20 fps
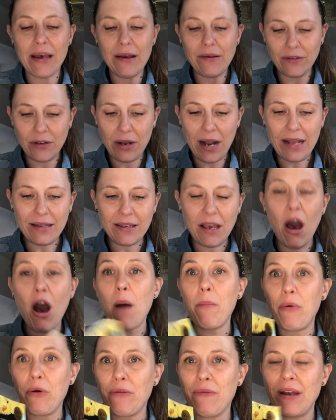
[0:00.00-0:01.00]
So let's get
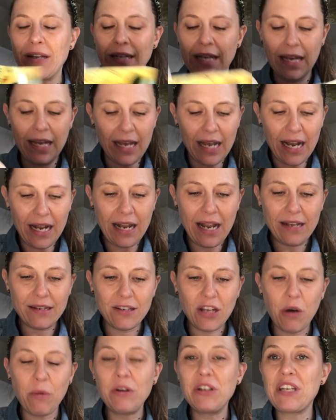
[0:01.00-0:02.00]
our book ready. Let's
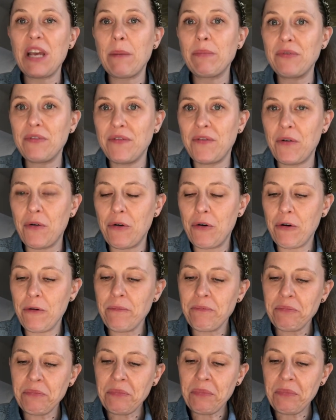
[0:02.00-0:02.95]
start with chapter 4,